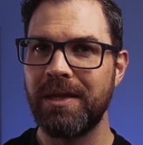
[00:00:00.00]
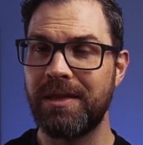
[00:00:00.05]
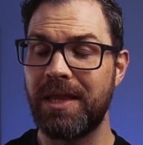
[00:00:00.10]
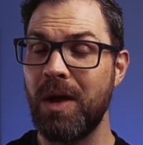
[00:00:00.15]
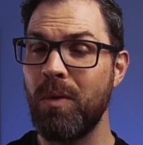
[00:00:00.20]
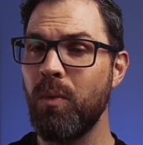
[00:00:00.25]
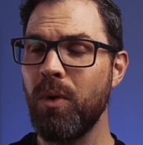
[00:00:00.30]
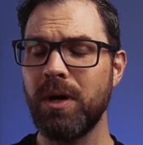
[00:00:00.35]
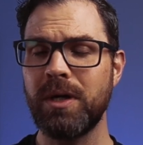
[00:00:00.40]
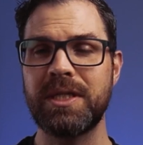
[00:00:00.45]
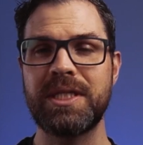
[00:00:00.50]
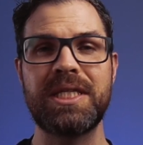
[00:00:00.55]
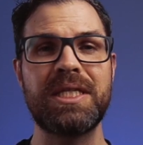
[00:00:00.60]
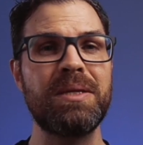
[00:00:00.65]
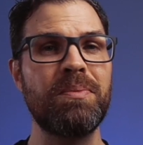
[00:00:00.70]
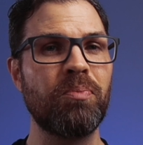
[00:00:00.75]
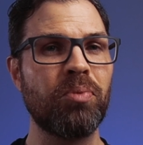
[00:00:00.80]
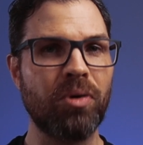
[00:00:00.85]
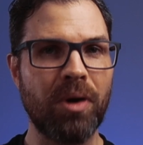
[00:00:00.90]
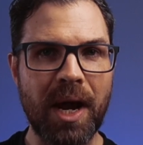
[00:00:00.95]
They worked
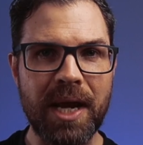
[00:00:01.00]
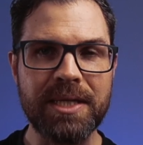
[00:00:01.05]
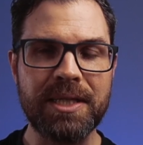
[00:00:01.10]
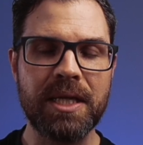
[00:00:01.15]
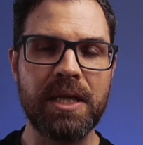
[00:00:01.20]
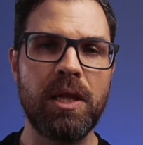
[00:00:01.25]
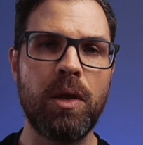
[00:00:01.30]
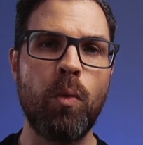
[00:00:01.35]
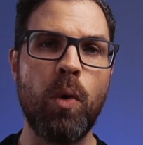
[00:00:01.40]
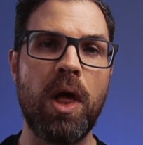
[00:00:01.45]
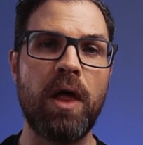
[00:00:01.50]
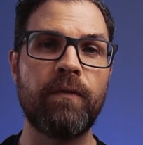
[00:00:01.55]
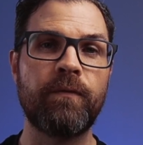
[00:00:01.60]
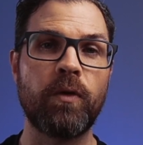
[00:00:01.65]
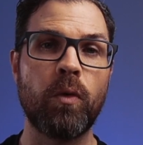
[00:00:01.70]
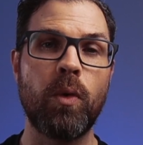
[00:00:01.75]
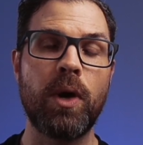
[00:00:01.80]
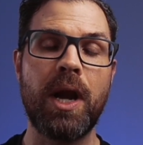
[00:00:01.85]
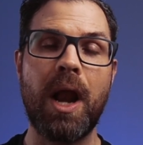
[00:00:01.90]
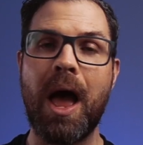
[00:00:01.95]
surprisingly well
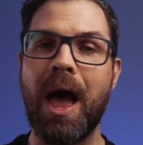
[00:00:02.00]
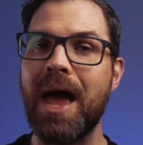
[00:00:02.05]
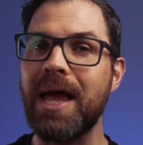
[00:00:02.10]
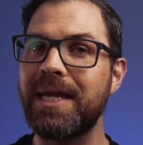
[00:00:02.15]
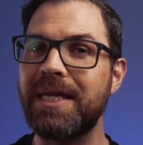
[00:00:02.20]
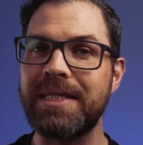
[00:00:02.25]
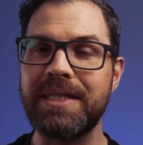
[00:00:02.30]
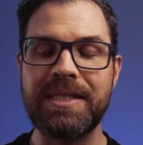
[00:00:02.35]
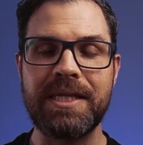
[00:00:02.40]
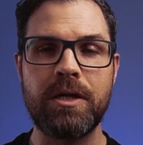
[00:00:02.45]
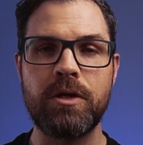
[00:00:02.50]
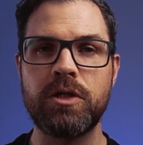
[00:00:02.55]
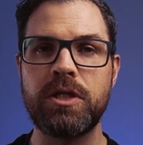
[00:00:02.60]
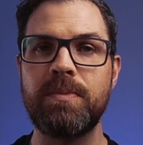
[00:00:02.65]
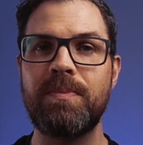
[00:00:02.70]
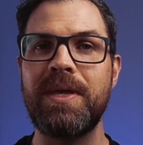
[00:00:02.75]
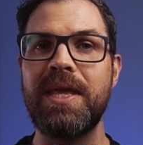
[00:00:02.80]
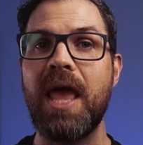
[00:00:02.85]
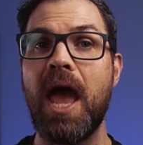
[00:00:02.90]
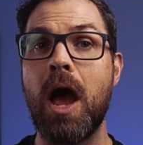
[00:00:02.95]
for what I consider
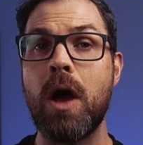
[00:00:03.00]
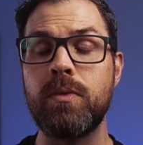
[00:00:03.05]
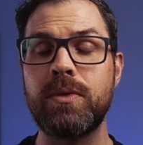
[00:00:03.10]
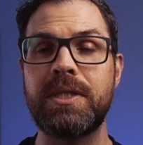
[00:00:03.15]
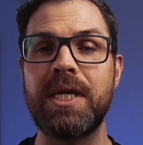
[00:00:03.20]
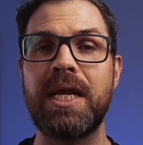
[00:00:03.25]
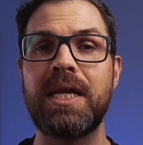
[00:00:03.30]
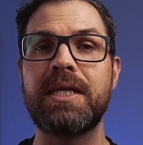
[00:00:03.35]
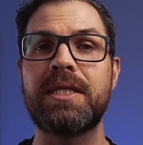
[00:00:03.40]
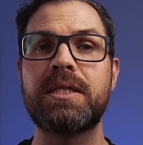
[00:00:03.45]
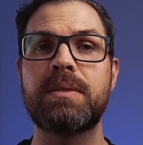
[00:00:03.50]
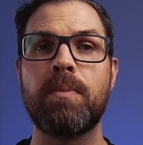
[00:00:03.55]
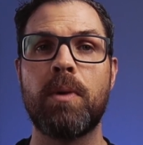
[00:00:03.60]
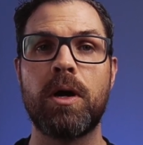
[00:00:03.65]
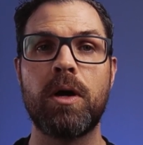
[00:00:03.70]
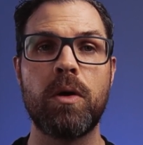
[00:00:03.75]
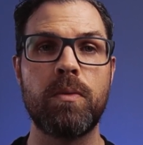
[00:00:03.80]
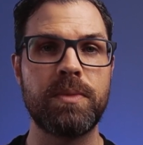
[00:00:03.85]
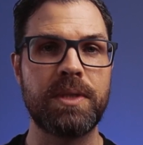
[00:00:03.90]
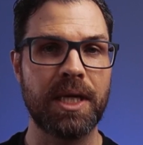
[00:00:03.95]
to be outdated smart home